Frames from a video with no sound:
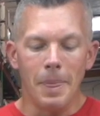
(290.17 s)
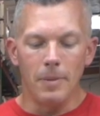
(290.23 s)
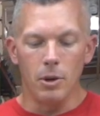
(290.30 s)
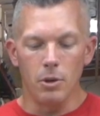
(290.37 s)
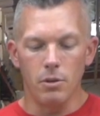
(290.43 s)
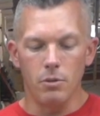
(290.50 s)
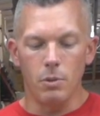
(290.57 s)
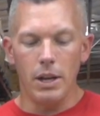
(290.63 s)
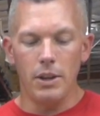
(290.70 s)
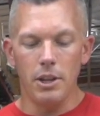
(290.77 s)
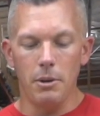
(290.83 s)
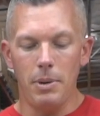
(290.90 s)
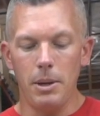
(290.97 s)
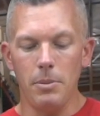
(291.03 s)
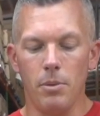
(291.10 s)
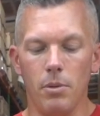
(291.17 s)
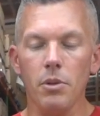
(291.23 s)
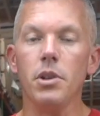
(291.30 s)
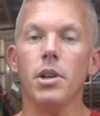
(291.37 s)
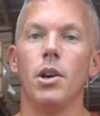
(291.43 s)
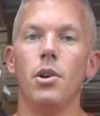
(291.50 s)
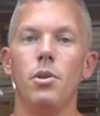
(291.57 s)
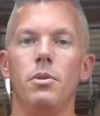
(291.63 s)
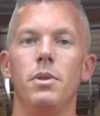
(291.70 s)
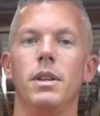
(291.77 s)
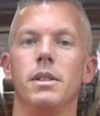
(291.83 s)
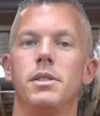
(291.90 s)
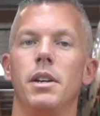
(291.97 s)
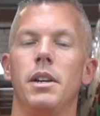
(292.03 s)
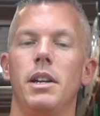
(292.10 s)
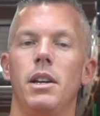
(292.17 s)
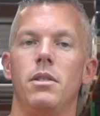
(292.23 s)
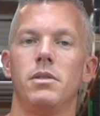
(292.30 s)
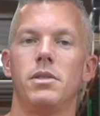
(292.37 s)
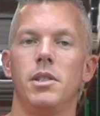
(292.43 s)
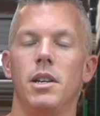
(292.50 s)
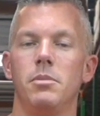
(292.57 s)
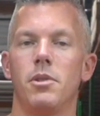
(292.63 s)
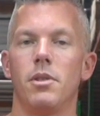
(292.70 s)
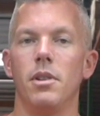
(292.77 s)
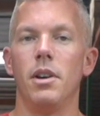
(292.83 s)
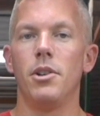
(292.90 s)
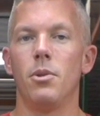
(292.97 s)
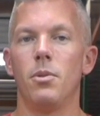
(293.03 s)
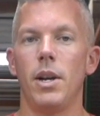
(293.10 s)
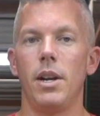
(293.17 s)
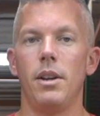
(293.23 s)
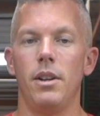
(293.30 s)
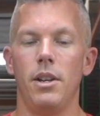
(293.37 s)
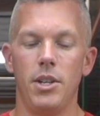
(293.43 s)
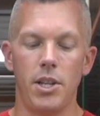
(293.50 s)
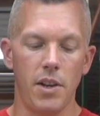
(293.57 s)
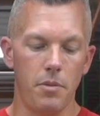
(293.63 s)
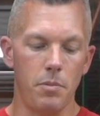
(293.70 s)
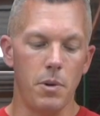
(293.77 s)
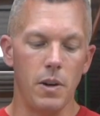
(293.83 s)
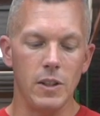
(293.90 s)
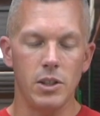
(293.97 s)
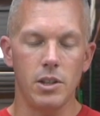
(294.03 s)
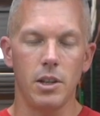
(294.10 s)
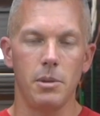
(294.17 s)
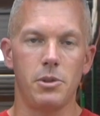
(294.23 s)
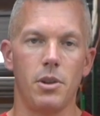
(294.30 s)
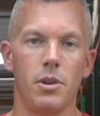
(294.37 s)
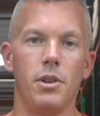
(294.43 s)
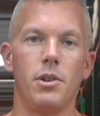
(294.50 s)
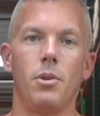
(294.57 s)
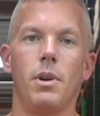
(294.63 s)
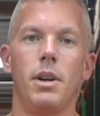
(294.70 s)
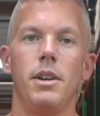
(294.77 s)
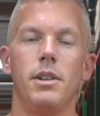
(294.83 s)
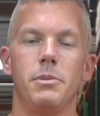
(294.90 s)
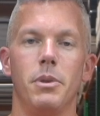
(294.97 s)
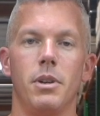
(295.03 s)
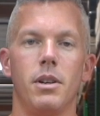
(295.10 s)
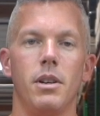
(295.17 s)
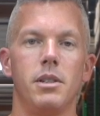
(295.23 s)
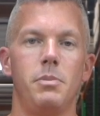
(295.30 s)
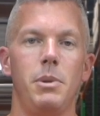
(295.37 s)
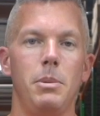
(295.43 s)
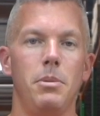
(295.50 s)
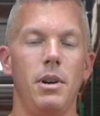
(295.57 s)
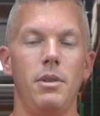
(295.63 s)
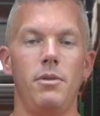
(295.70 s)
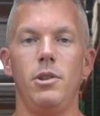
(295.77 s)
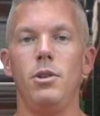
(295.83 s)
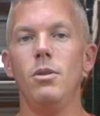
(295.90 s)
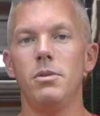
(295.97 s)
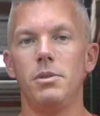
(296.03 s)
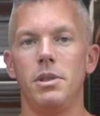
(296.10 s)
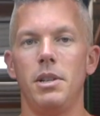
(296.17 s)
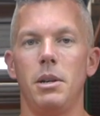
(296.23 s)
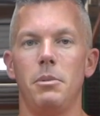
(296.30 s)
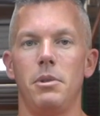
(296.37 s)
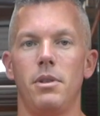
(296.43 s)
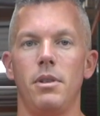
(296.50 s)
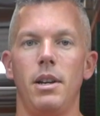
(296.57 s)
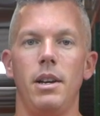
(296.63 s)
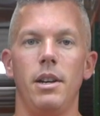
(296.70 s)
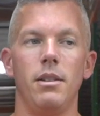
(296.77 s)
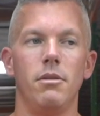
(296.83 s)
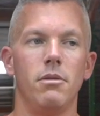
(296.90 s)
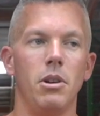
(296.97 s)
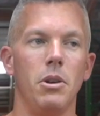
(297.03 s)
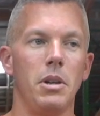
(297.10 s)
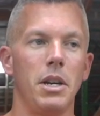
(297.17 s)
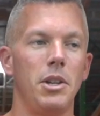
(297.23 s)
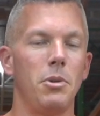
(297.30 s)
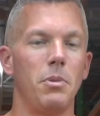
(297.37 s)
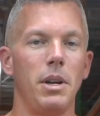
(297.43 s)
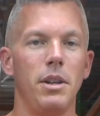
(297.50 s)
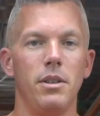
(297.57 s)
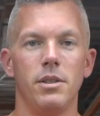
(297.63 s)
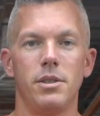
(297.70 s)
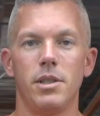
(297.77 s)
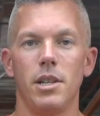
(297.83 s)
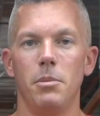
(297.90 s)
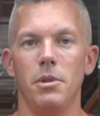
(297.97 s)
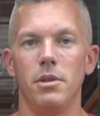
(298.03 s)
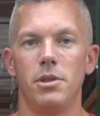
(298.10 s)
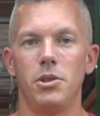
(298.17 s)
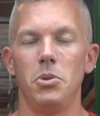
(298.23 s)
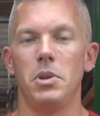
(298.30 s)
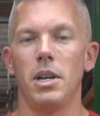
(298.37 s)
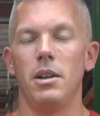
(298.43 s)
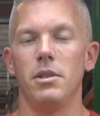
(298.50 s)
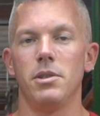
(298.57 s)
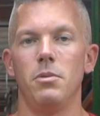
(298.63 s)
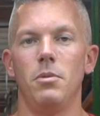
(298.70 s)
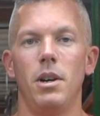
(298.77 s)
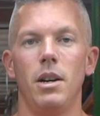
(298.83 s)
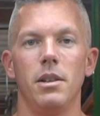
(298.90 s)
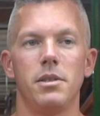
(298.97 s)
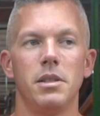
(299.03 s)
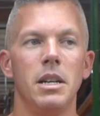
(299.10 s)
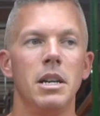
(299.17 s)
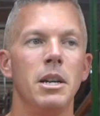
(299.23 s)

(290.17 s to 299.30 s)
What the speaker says: The way that people know that Sundown subs are underrated and Defmont subs are underrated is because people have used them and they're like, okay, they rated this sub at 2,000 watts.